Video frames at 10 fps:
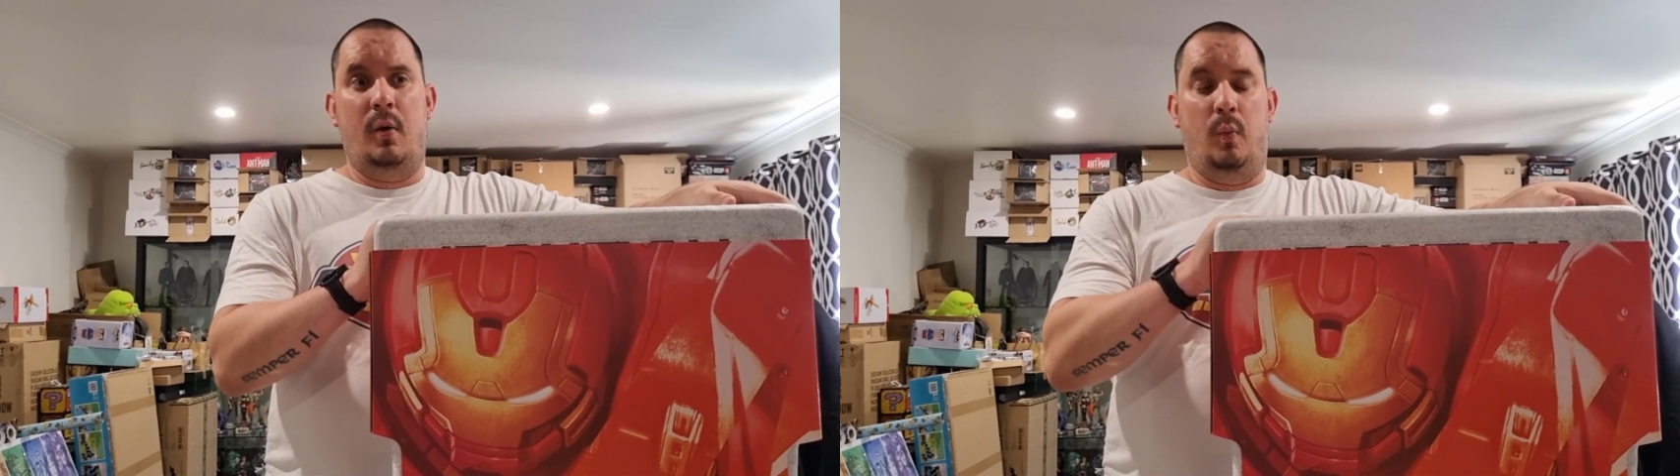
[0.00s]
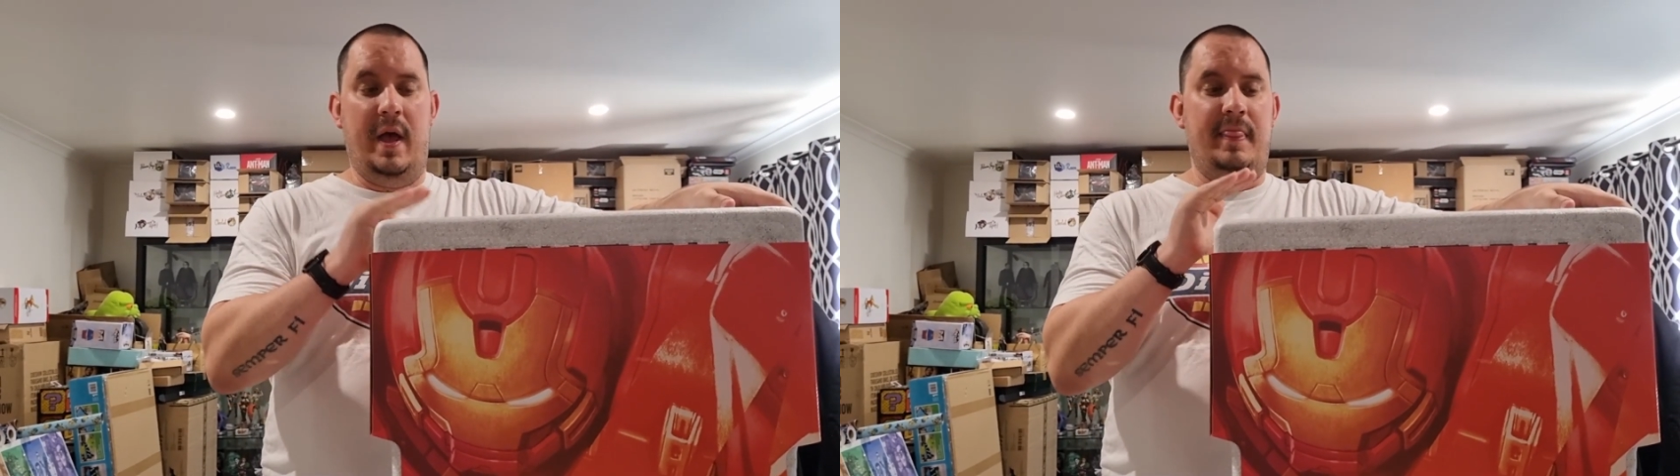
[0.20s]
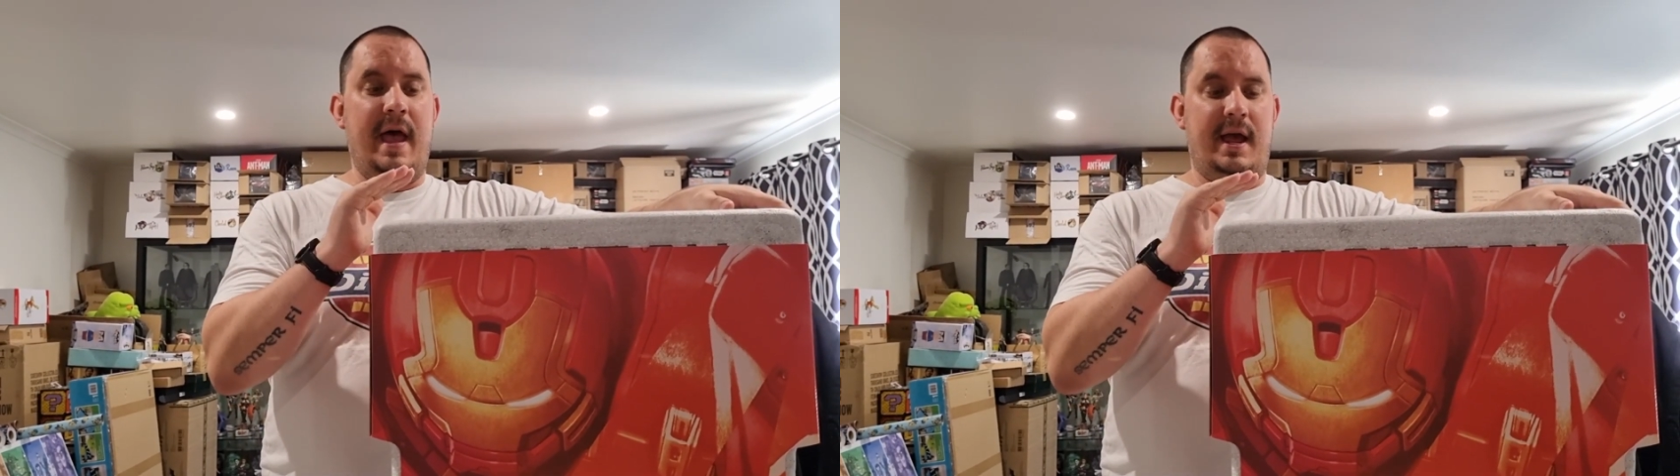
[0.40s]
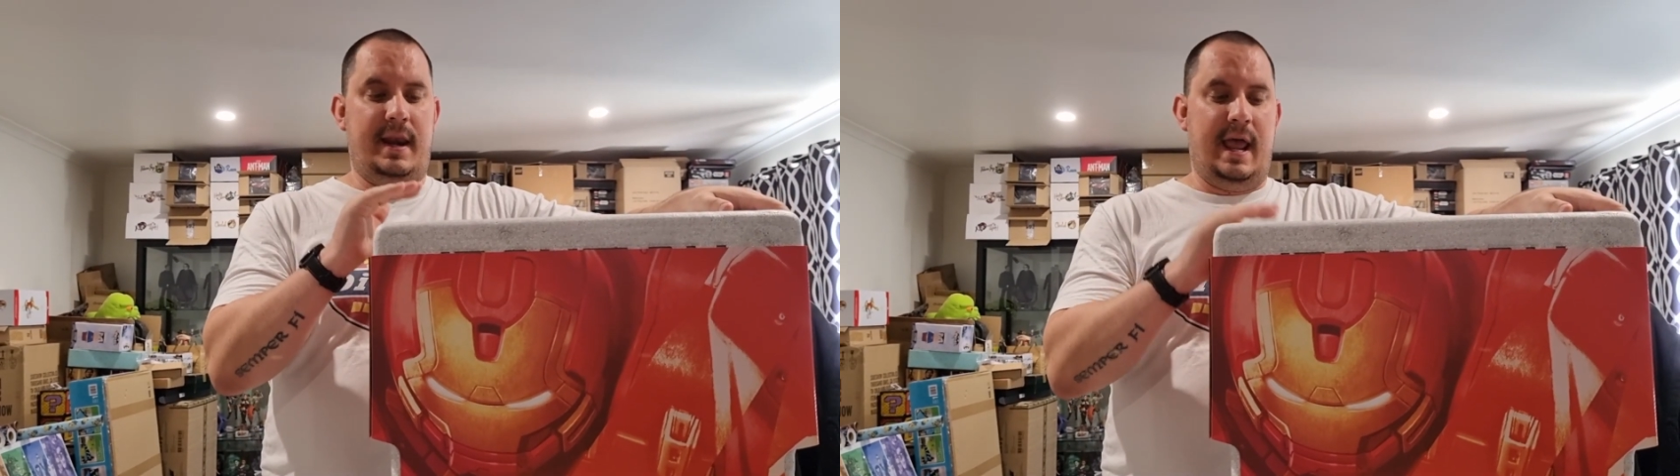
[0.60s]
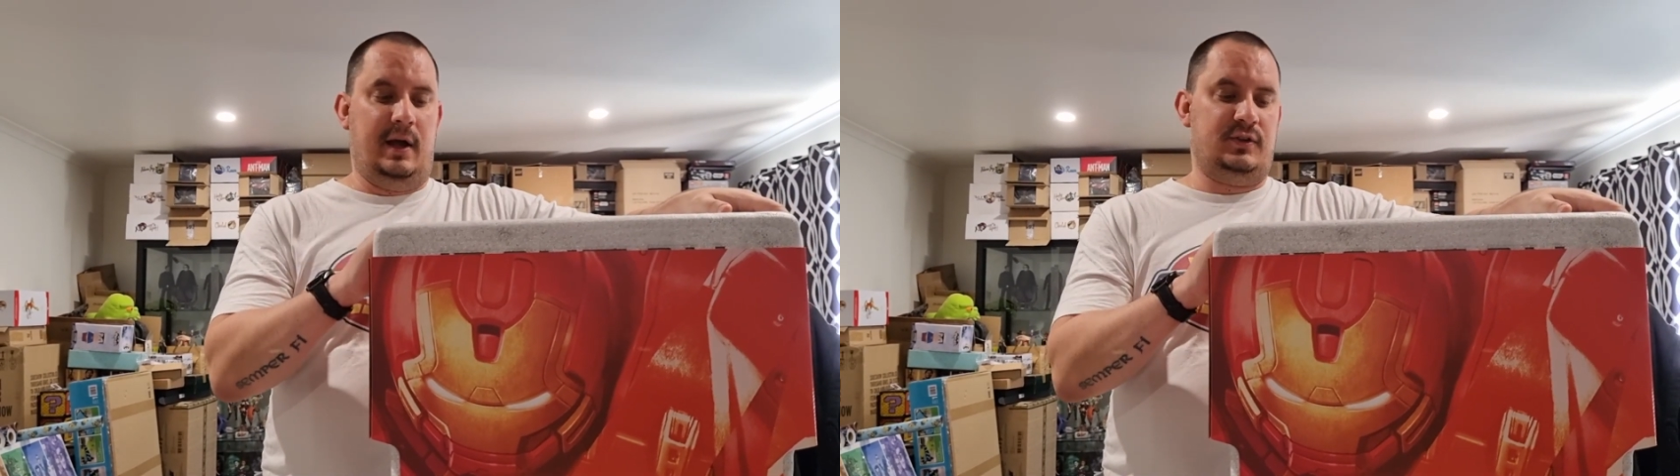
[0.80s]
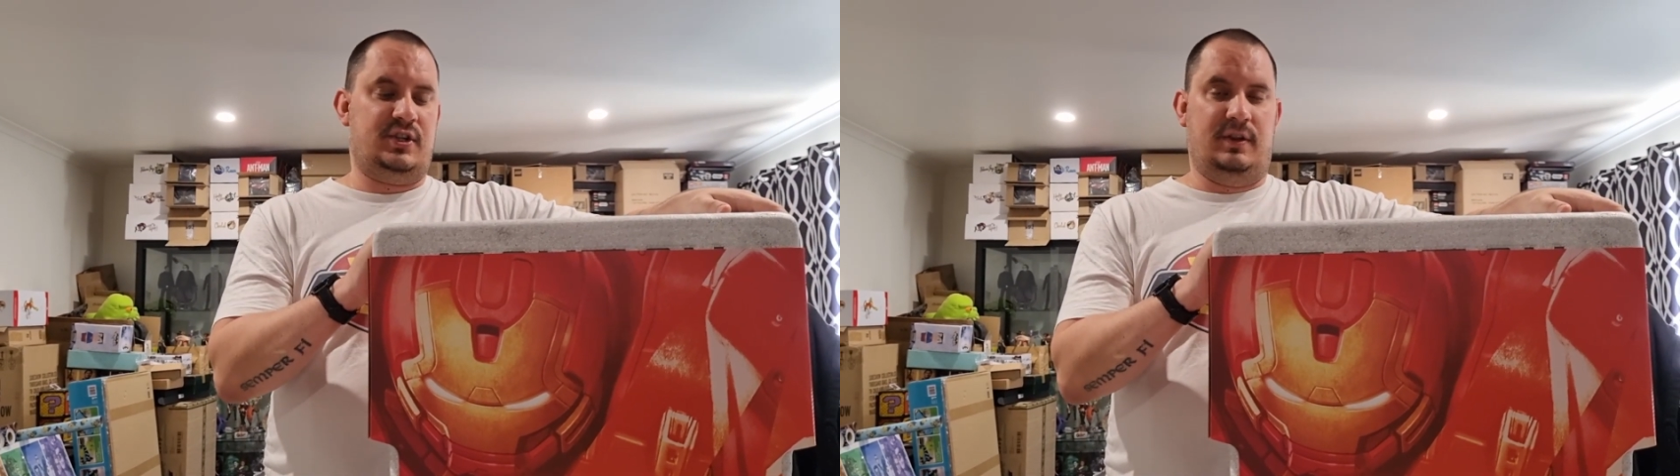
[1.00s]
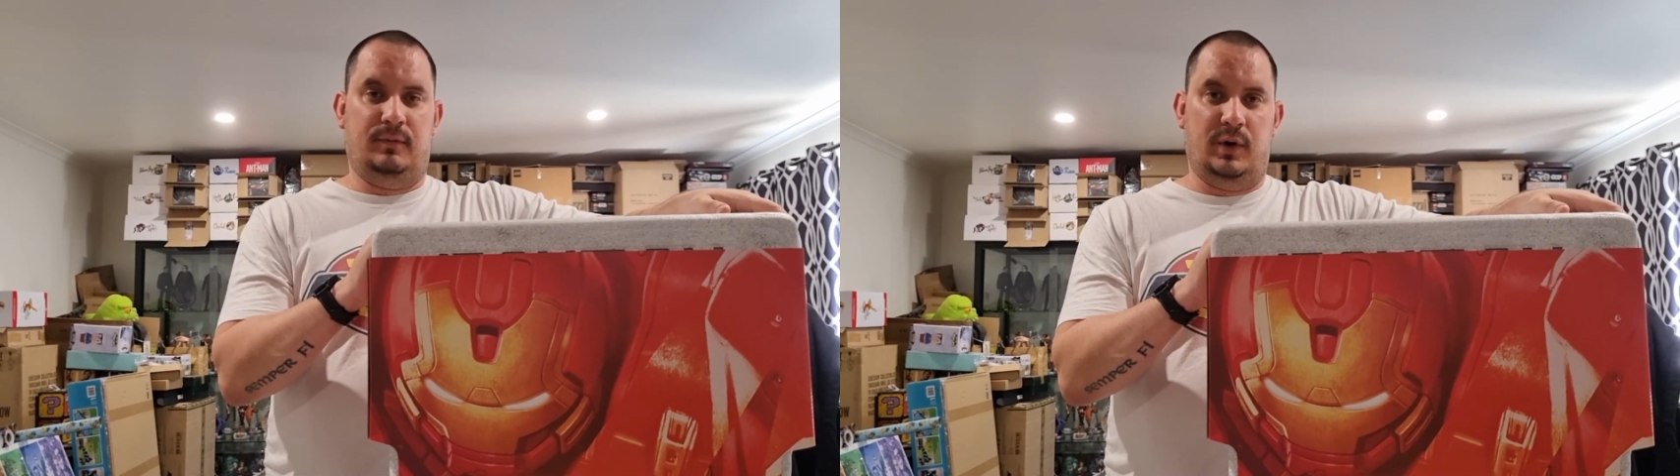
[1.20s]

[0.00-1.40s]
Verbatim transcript: When they announced the